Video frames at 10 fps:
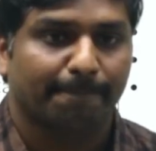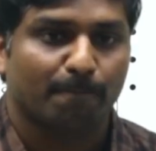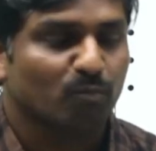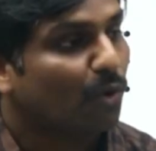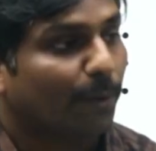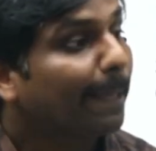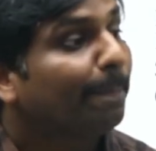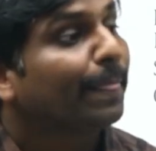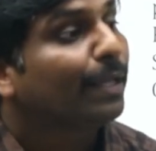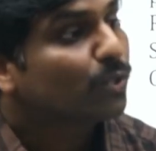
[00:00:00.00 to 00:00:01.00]
Okay,
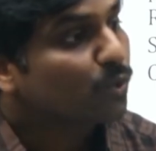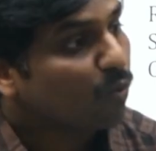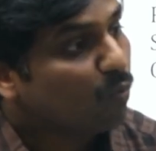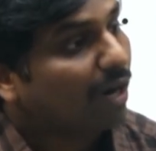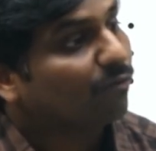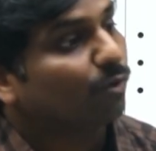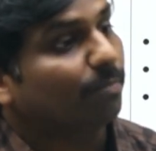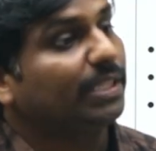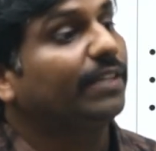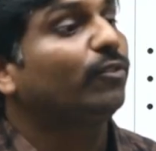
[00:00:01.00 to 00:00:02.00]
so what would be the
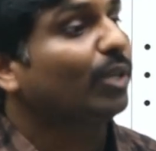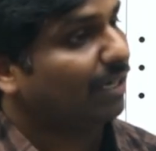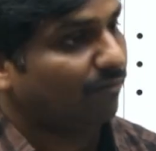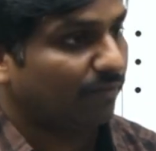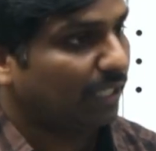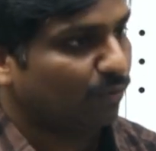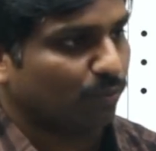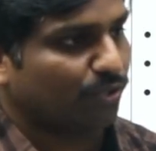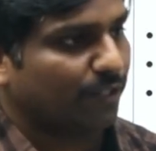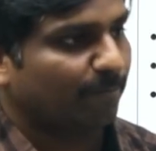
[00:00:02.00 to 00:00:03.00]
fuel we will
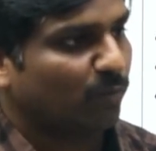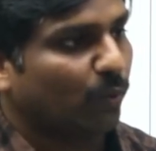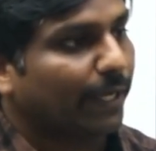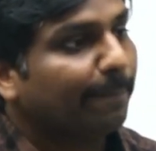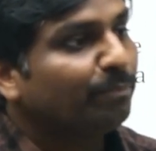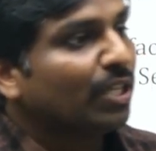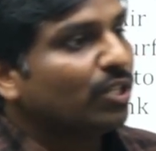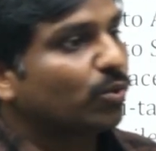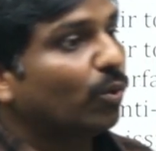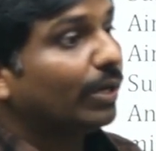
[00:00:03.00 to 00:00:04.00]
use? Okay,
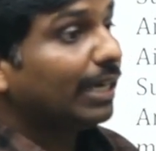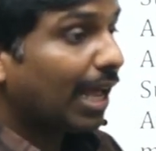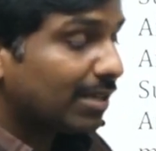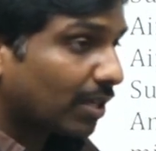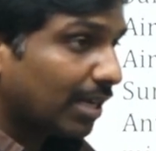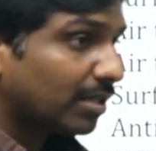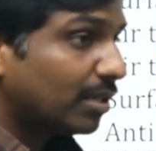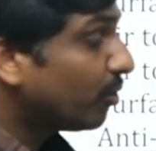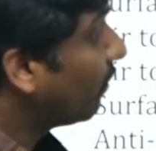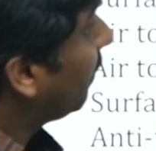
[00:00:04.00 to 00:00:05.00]
so in last class also
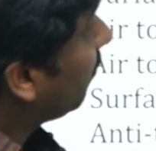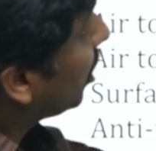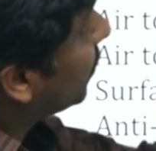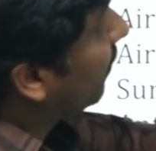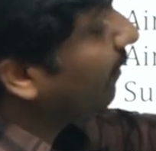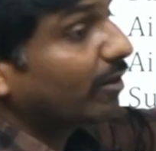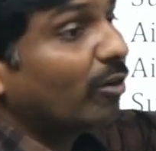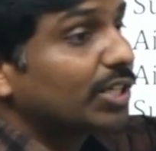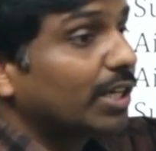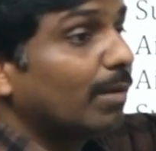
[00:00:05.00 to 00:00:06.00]
we were
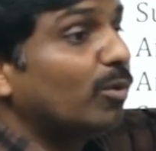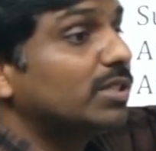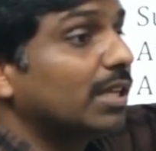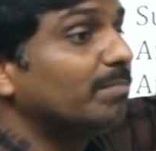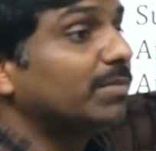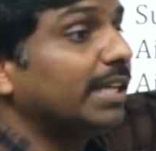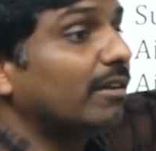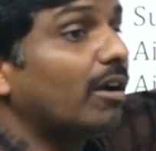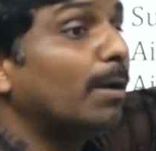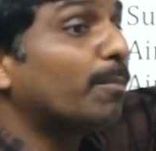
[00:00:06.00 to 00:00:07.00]
watching about something
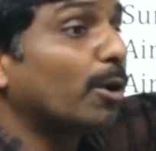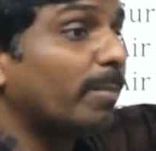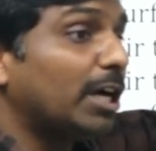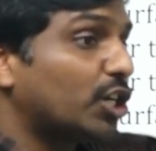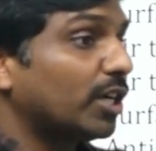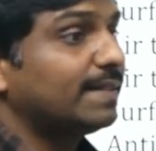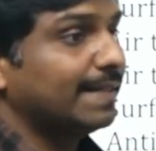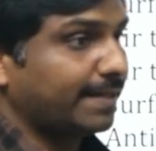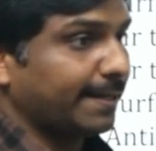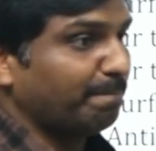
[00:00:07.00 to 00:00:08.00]
called propulsion system.